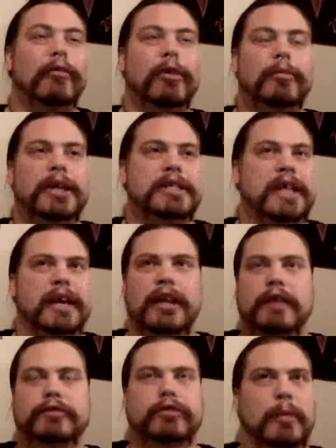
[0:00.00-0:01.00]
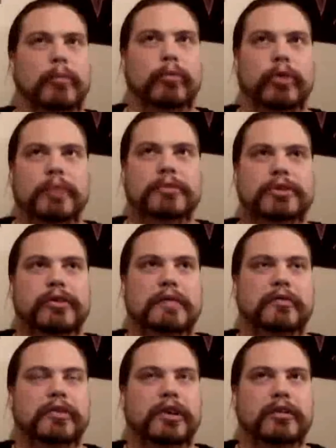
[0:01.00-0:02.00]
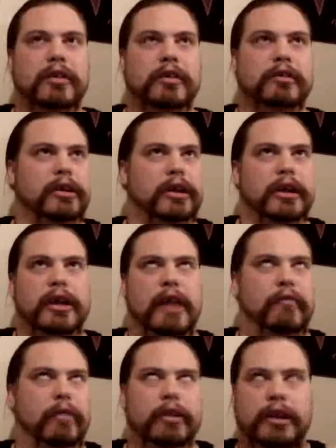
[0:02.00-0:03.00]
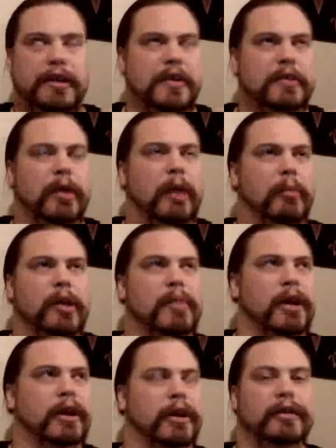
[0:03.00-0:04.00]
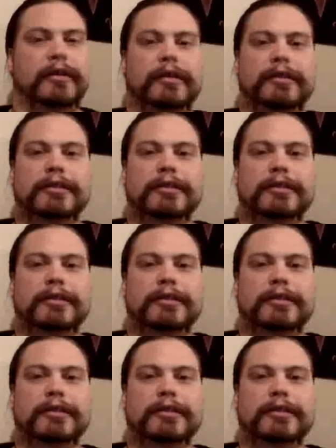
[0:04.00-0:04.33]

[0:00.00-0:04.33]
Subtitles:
Well, my dad loves Robin Williams, so I've seen literally like everything he's probably been in.